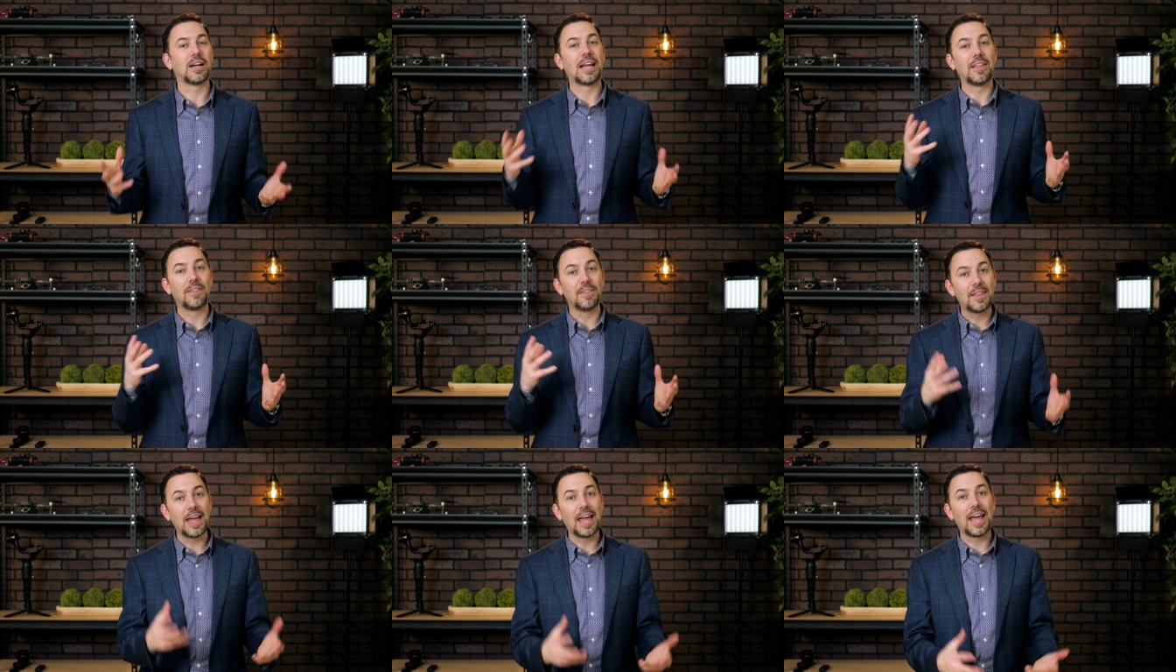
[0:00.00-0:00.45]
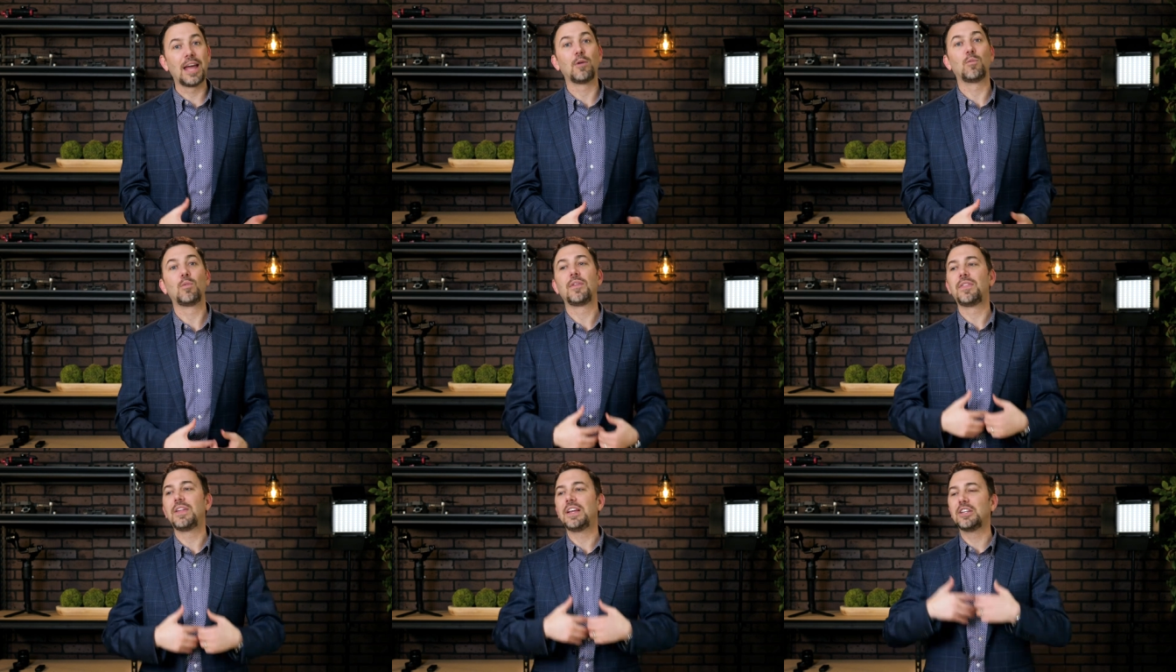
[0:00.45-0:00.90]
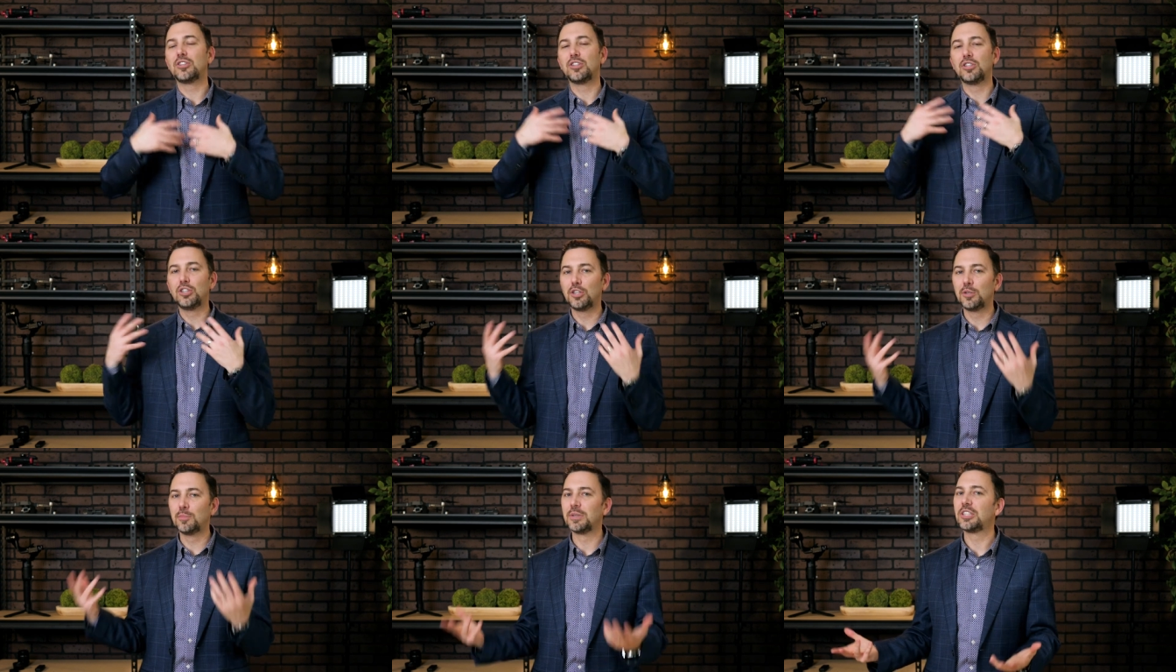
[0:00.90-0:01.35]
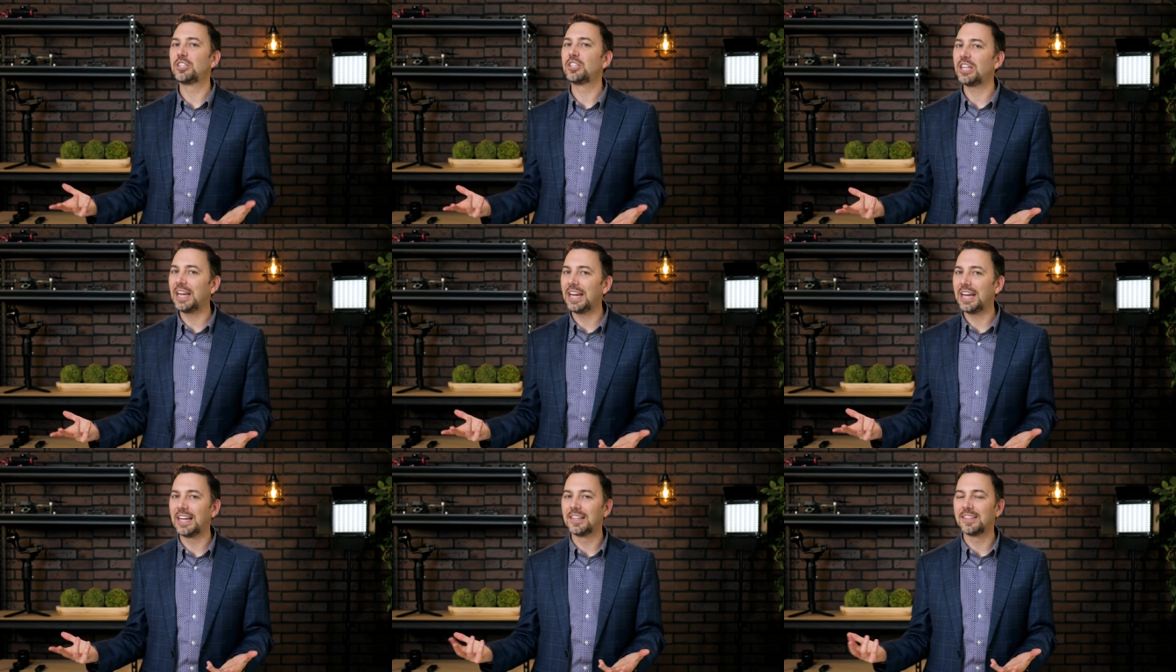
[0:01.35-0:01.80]
And then with these new
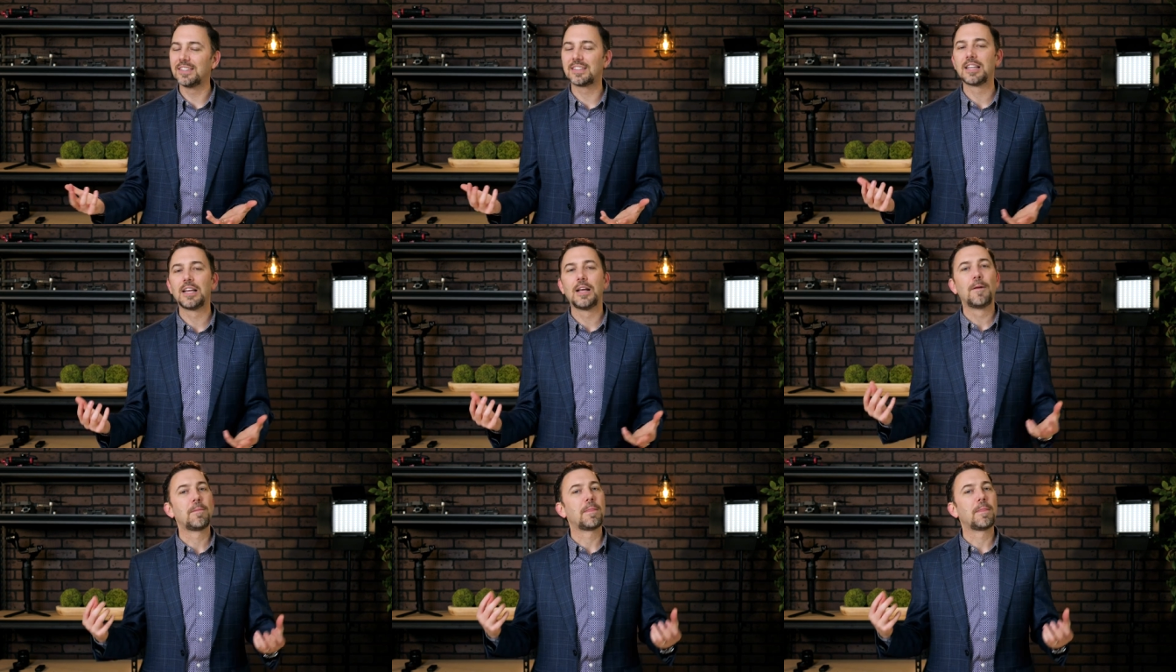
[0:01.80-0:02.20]
machines,